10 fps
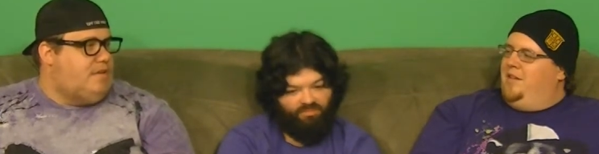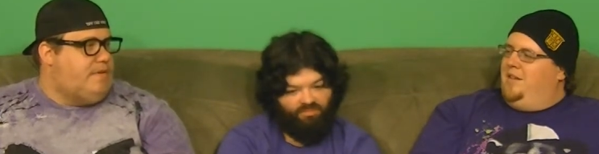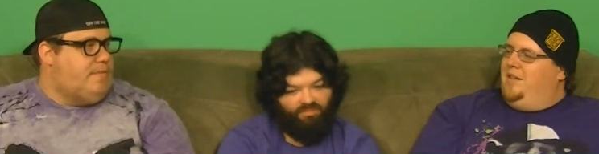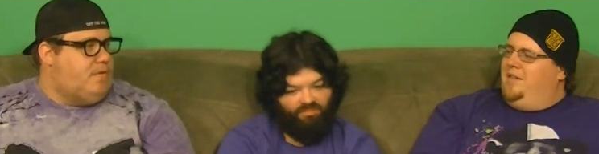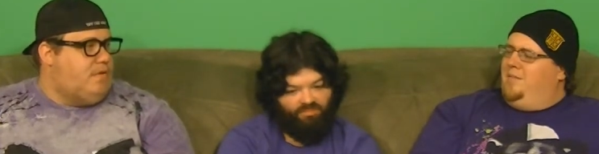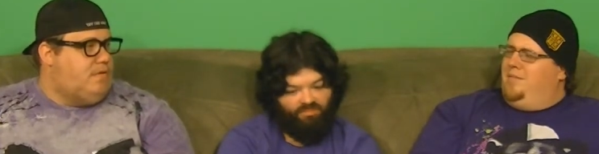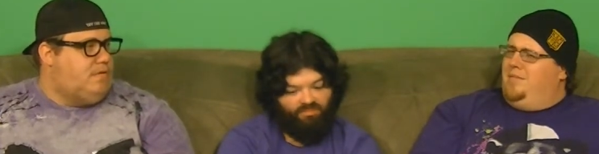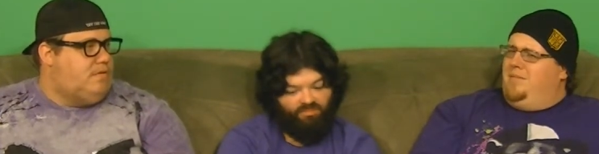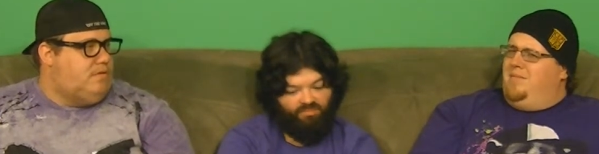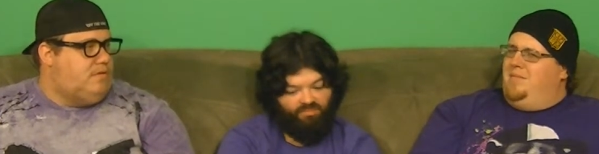Speaker 1: other people.
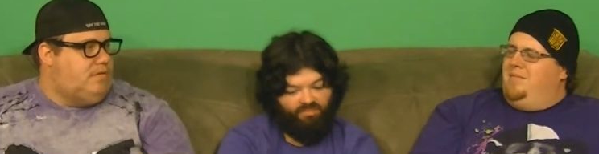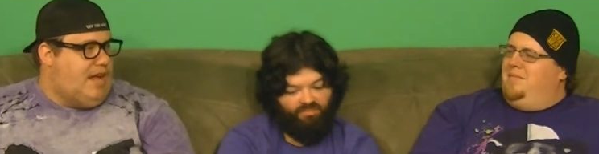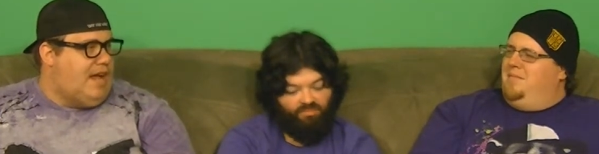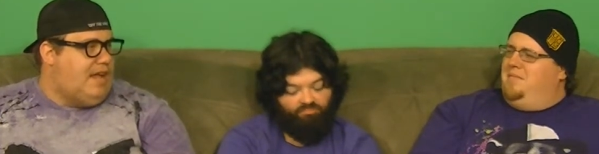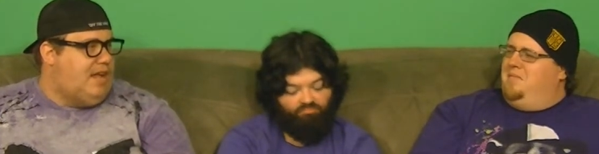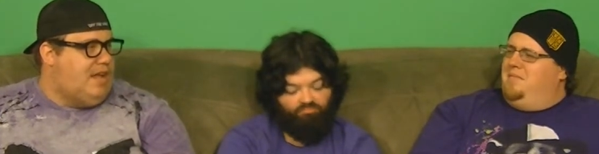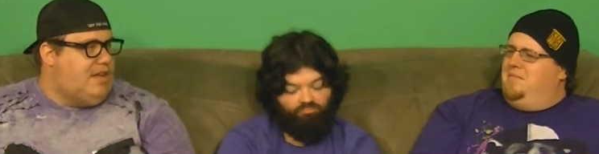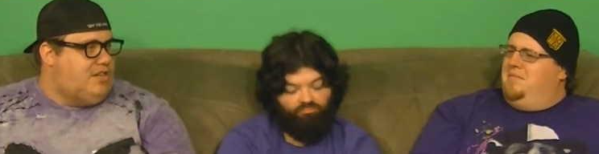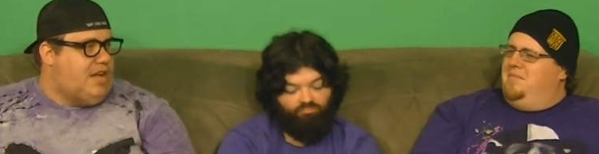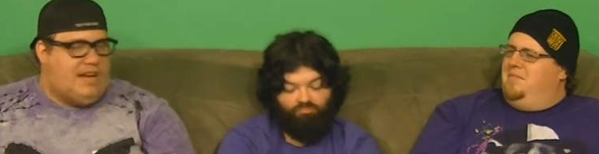Yeah.
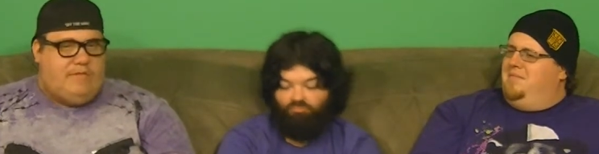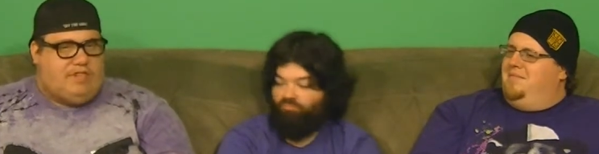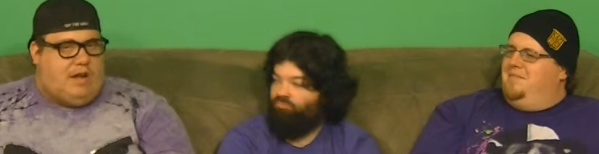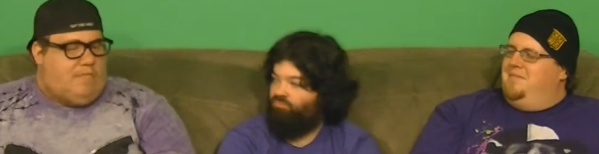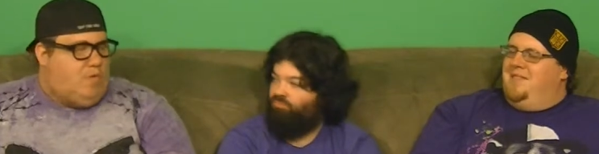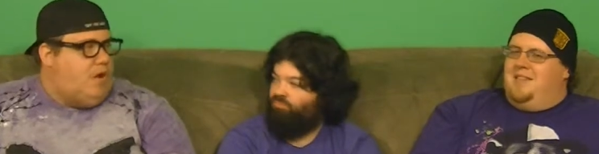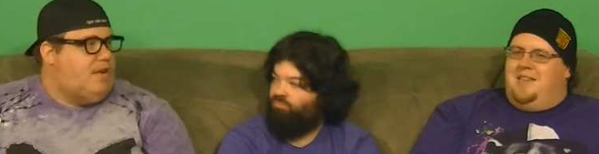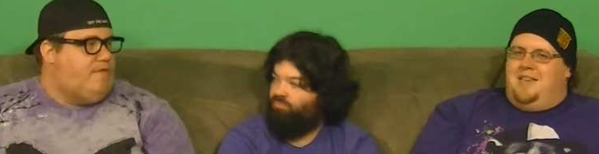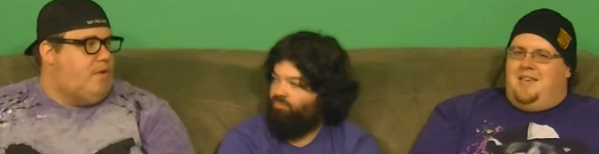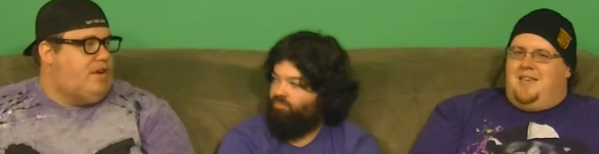Shaundi was number
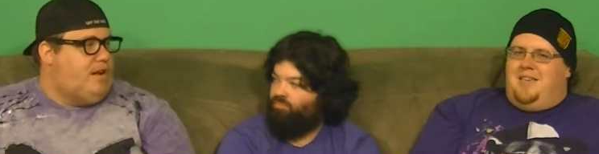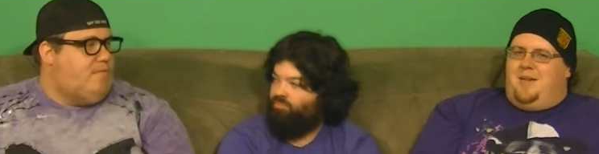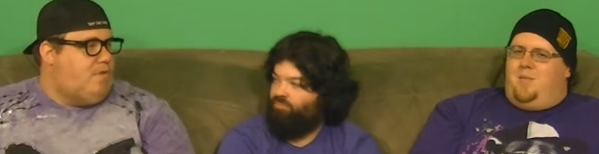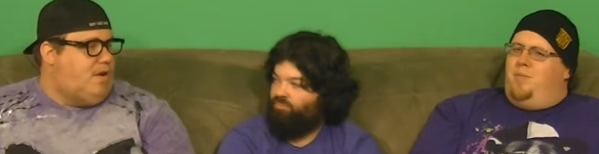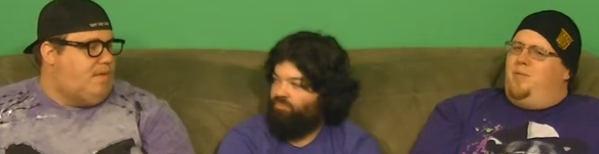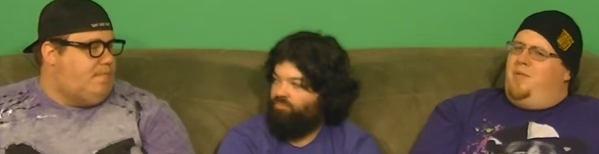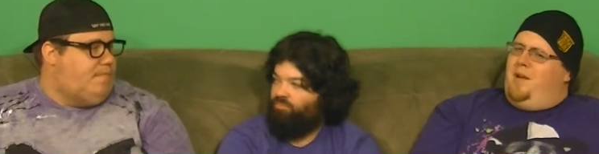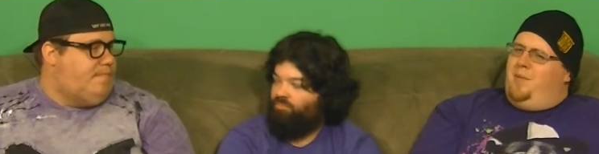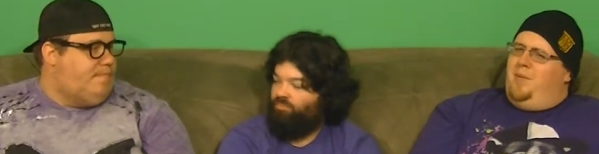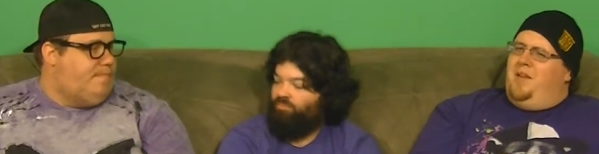one, voted number one.
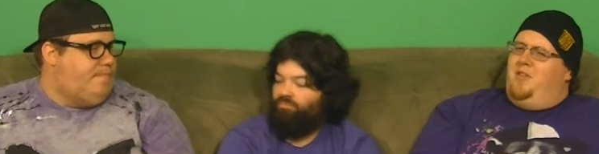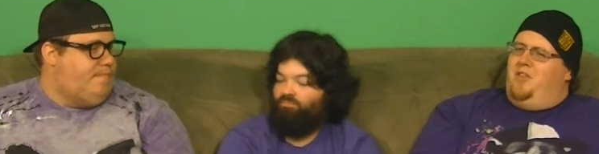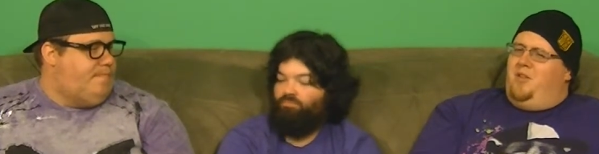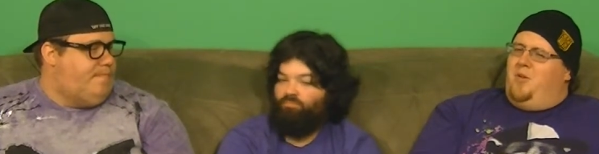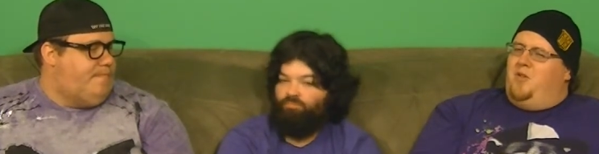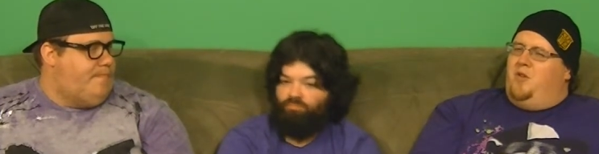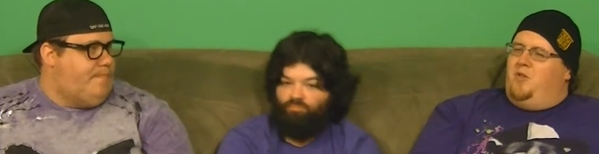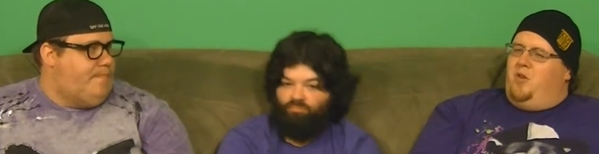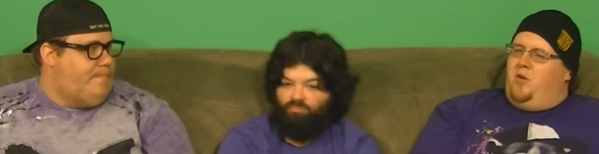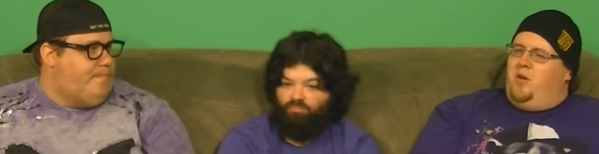Probably because she's
Speaker 2: the most
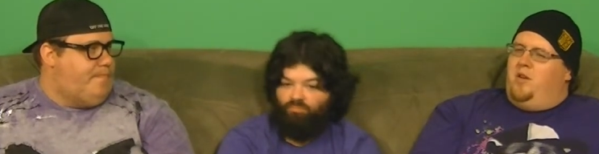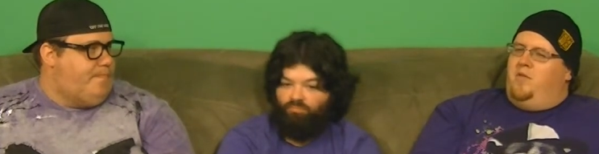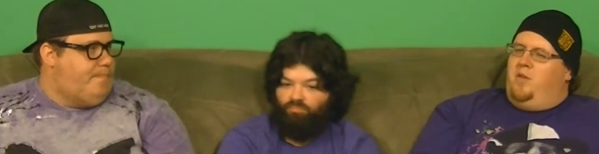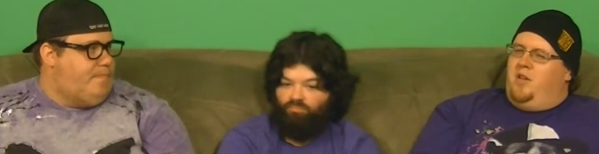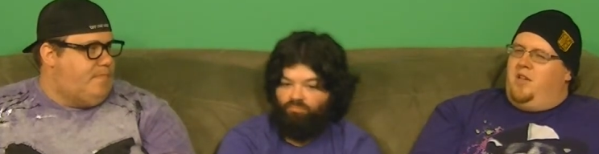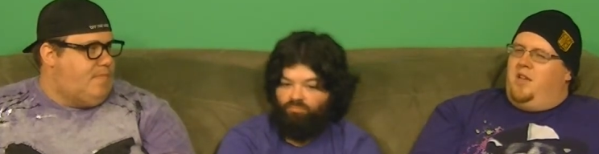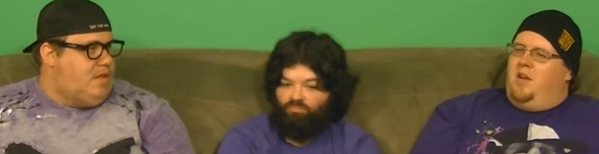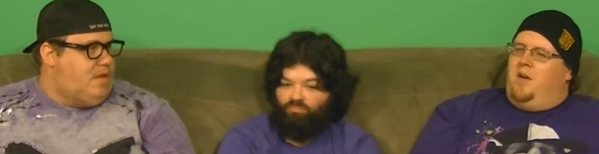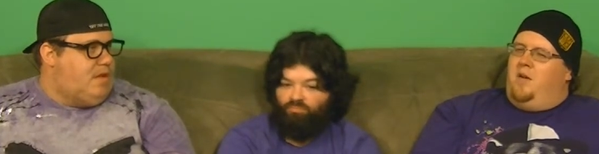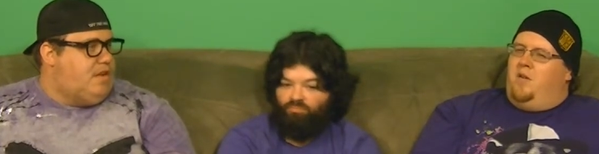alternative looking
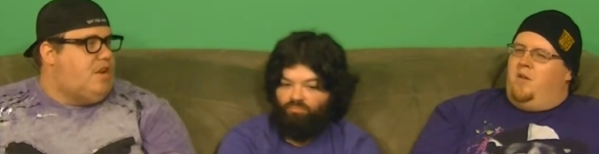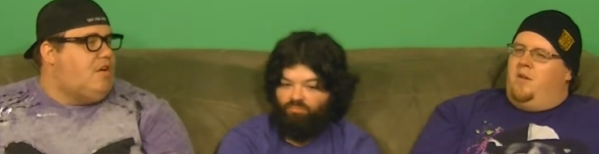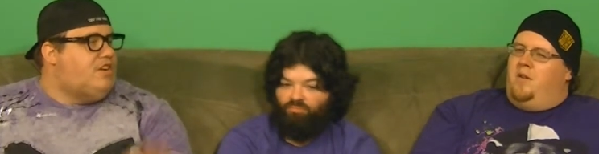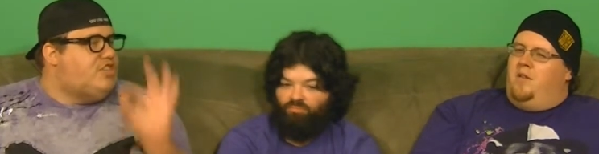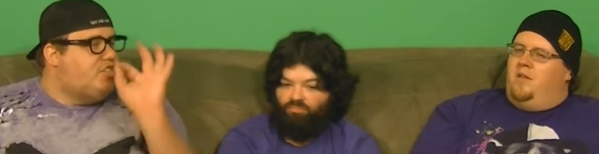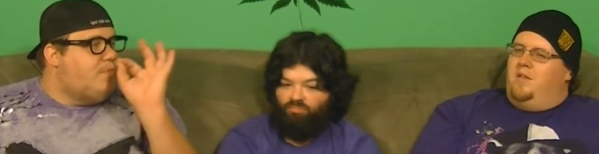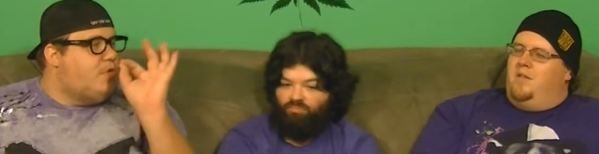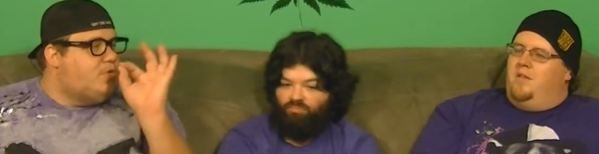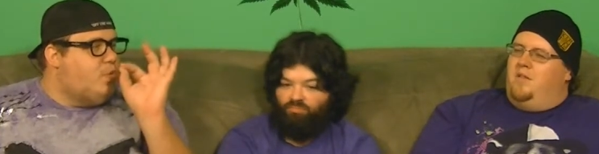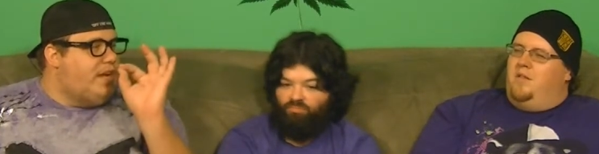character. No, because she
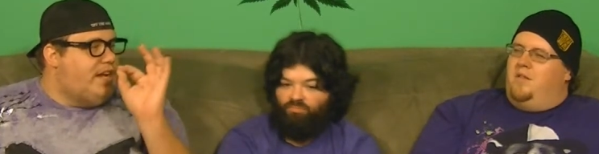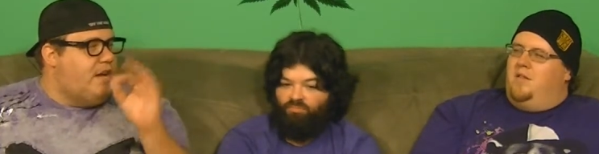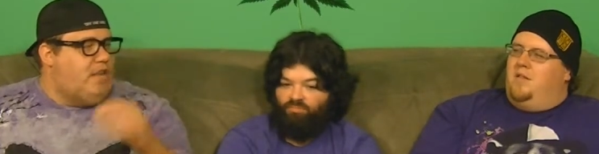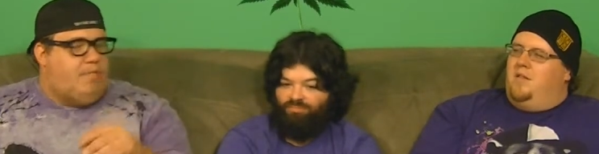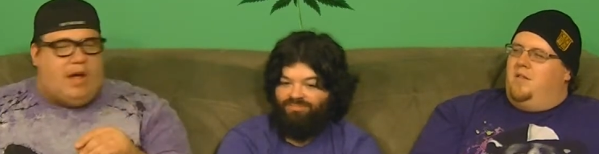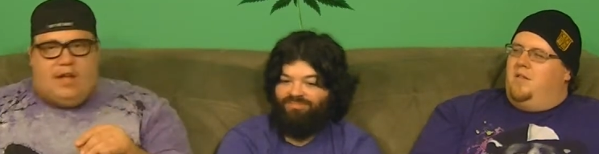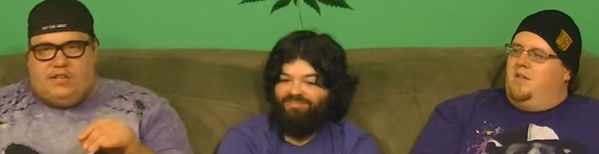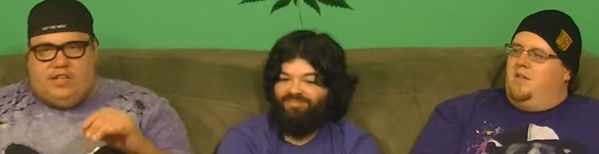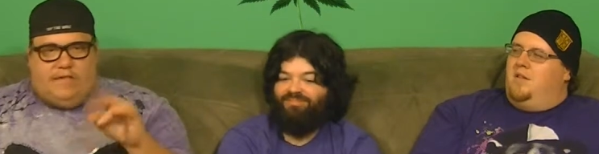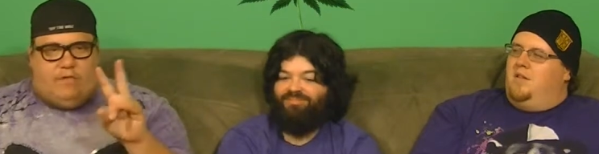
Speaker 1: smokes weed and all the
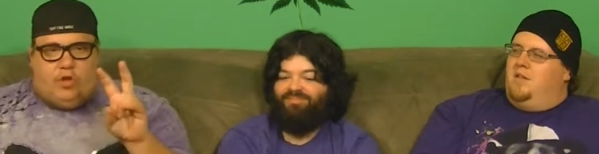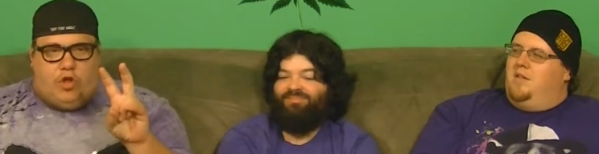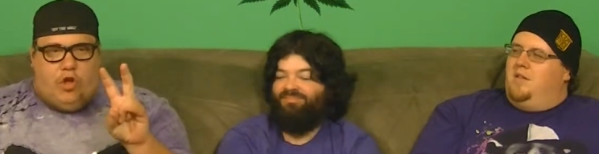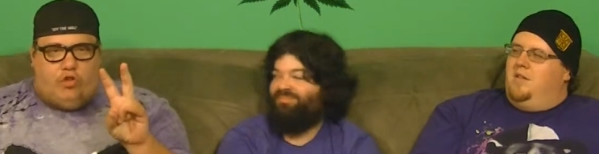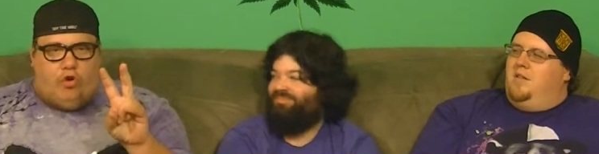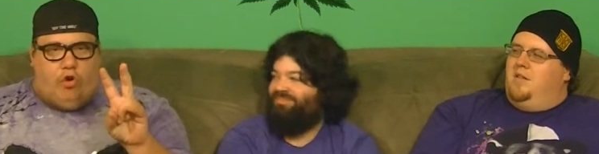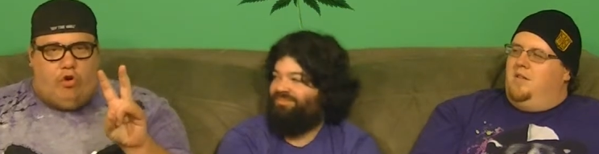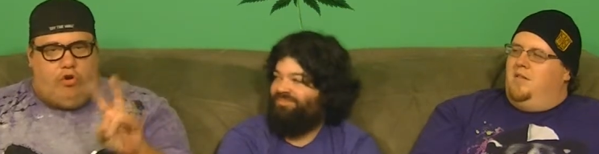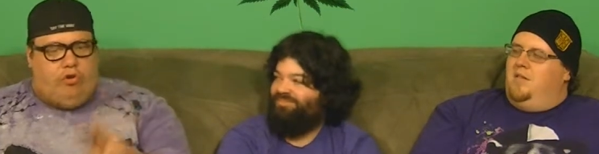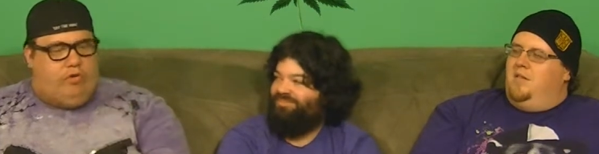potheads are like, fuck you,
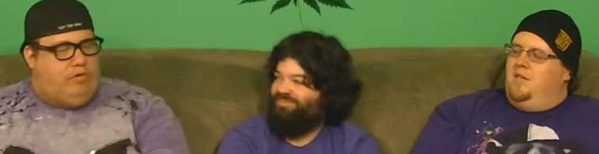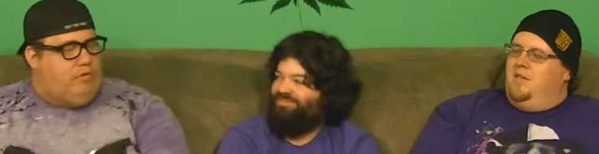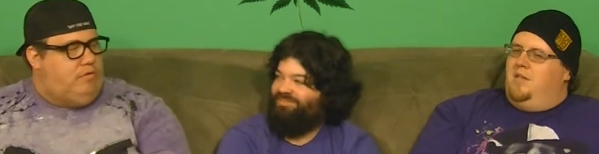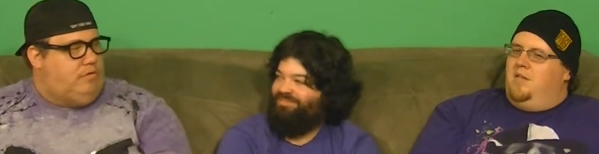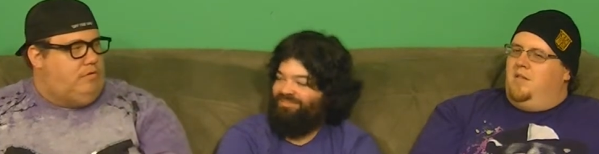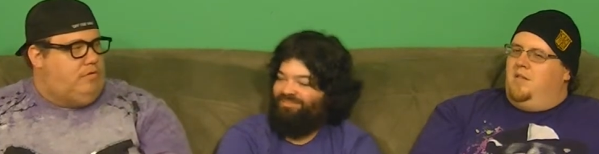dog.